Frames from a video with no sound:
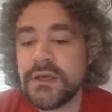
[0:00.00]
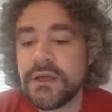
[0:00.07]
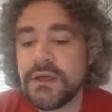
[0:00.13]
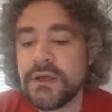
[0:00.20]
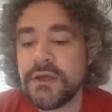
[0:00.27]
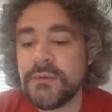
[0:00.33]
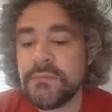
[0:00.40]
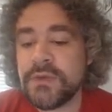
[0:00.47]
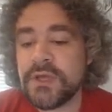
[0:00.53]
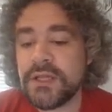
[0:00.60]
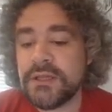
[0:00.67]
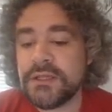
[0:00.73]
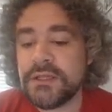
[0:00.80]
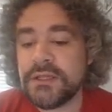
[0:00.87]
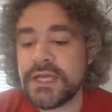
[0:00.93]
Um,
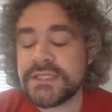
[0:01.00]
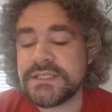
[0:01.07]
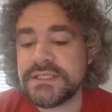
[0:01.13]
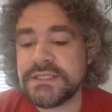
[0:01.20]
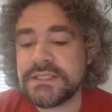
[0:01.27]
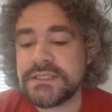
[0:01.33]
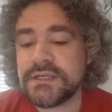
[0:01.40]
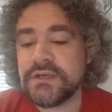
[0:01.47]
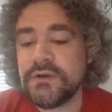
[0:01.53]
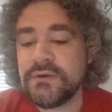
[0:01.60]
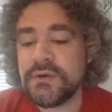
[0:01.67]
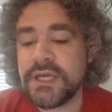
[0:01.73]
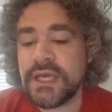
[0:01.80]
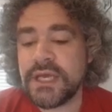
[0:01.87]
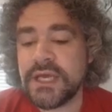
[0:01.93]
let's
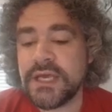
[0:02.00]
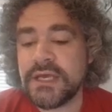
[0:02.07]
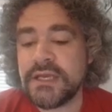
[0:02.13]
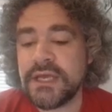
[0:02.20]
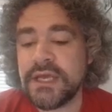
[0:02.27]
go ahead